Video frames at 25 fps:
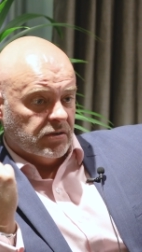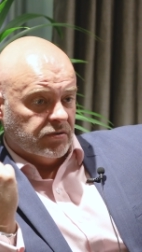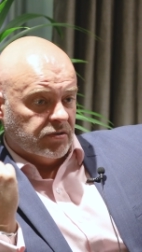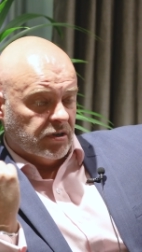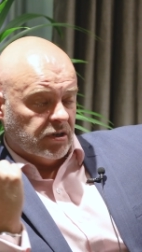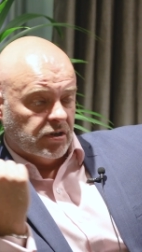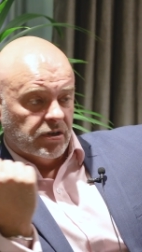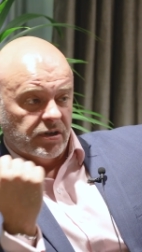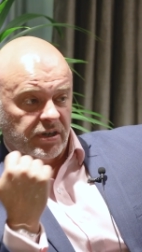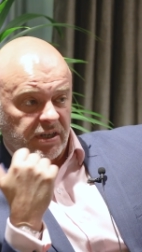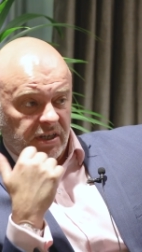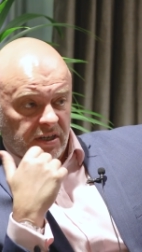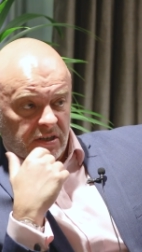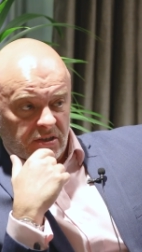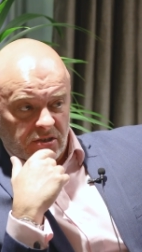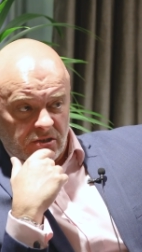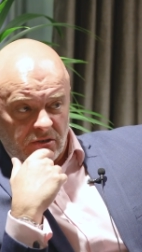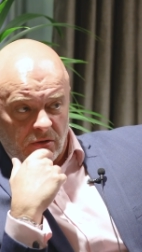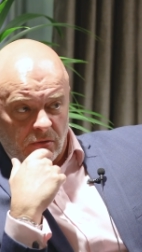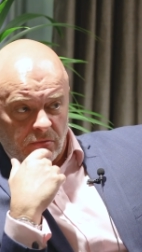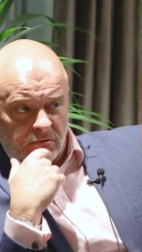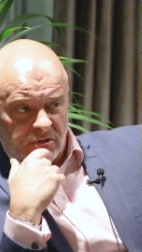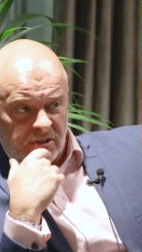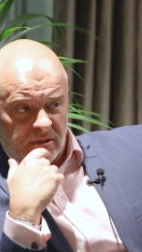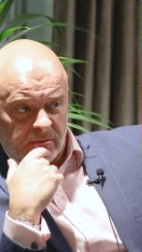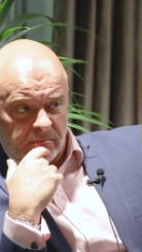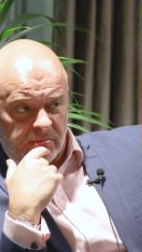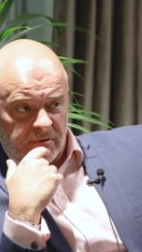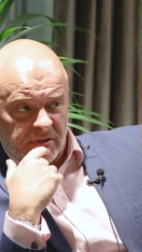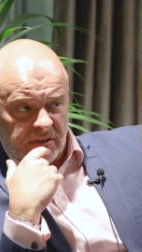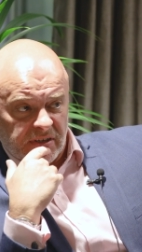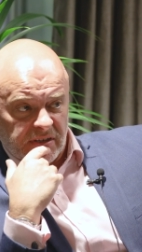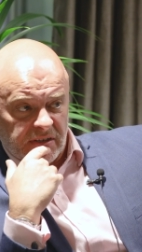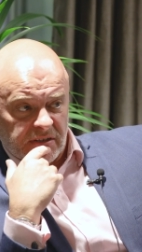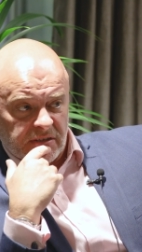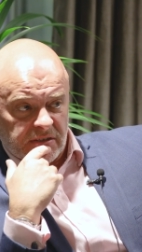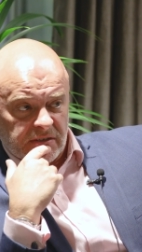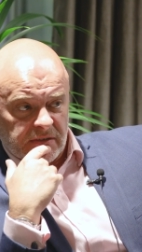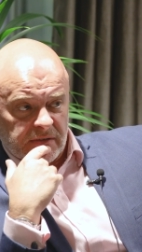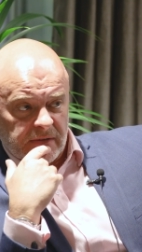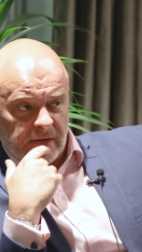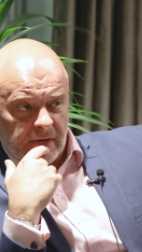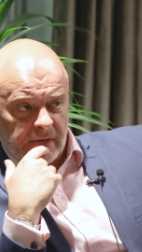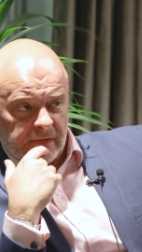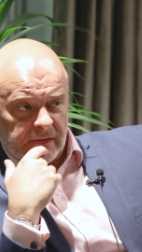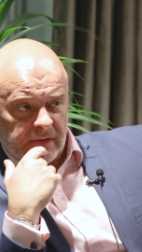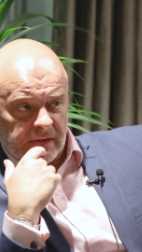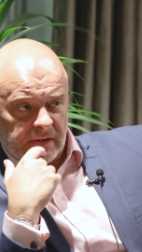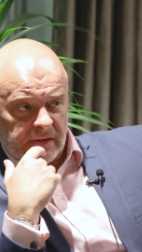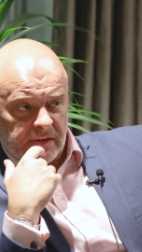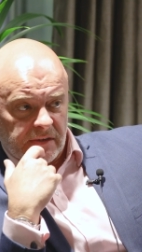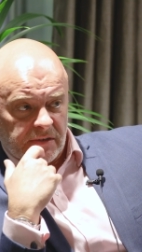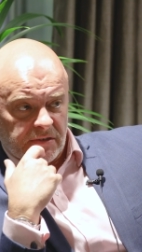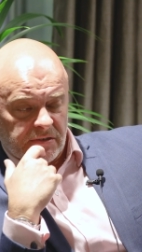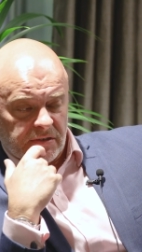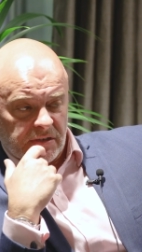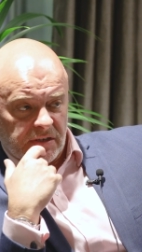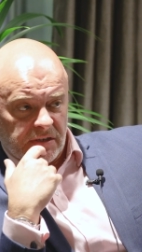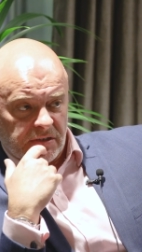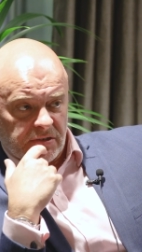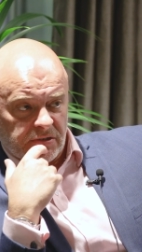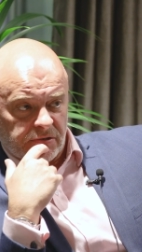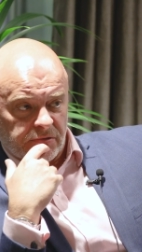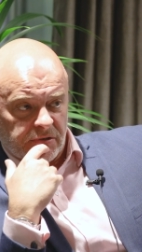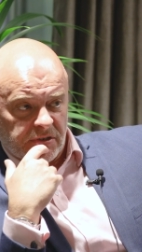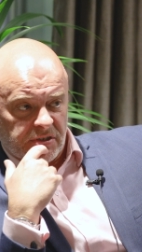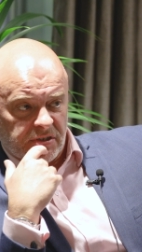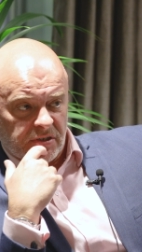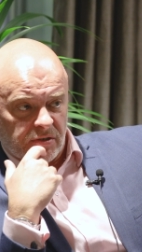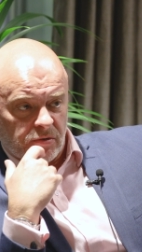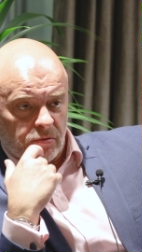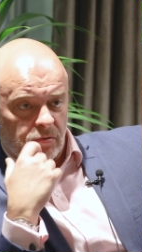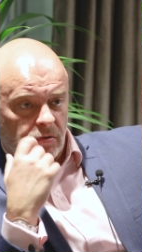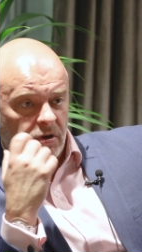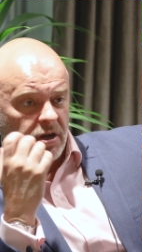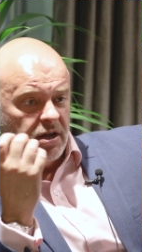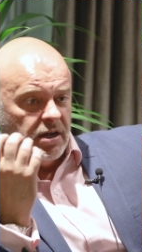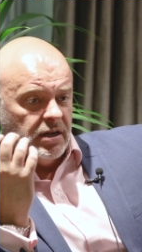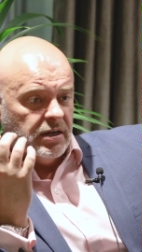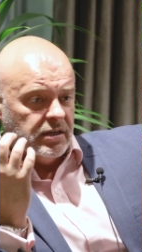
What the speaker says: learning consulting piece, I think is critical.